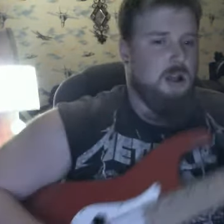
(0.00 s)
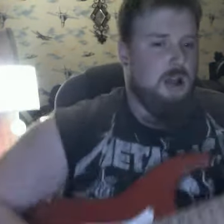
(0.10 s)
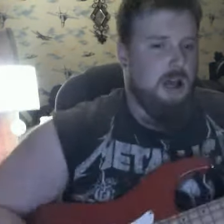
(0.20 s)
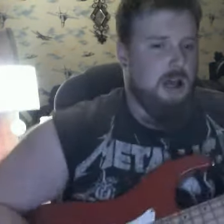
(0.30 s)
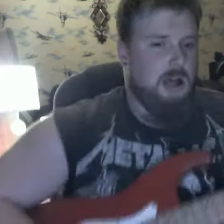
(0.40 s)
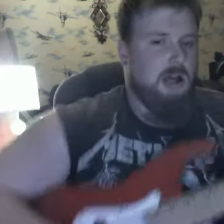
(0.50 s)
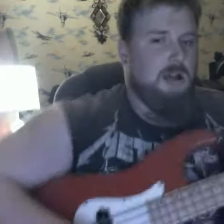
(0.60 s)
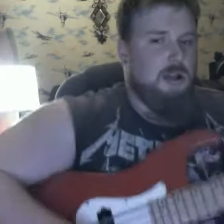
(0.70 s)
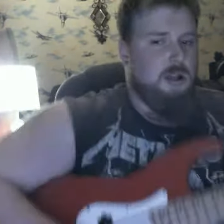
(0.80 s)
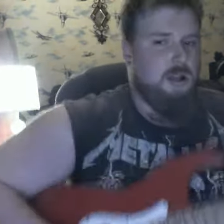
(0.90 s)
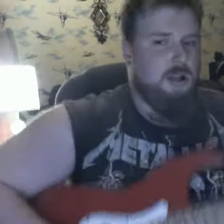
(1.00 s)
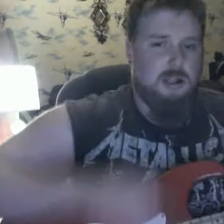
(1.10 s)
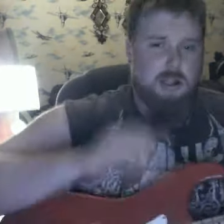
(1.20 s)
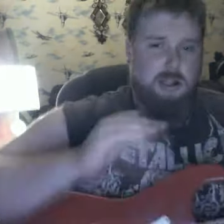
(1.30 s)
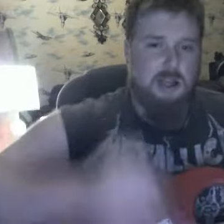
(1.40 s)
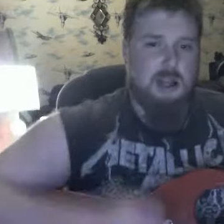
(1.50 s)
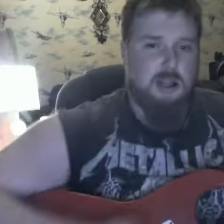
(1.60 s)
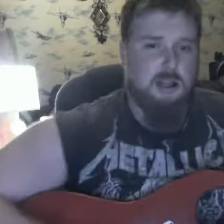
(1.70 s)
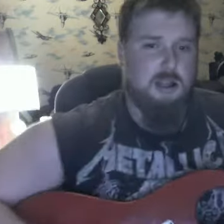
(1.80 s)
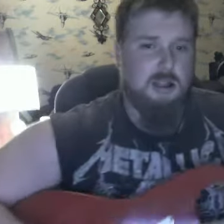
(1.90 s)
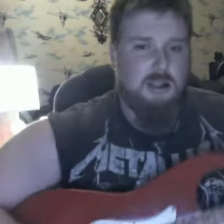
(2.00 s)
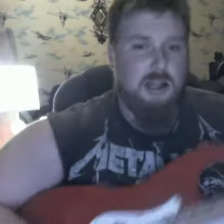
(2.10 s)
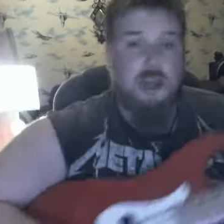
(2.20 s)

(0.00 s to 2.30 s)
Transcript: it's a lot of